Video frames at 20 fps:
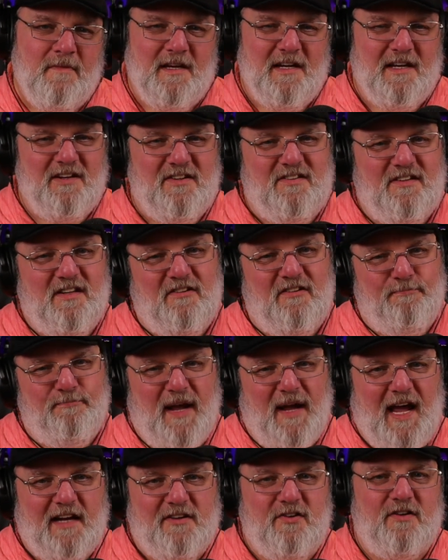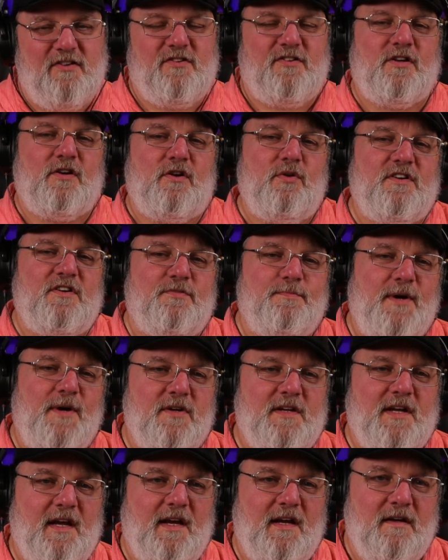instead of patches to quit
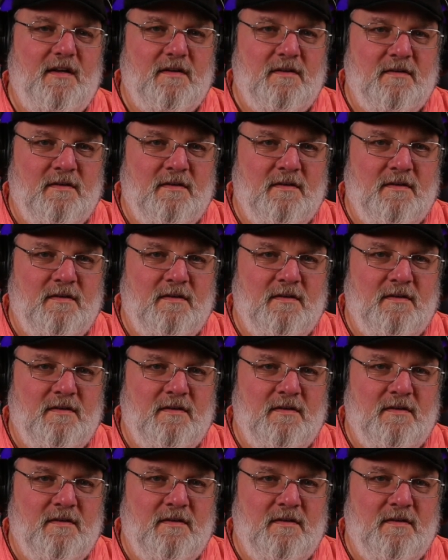smoking,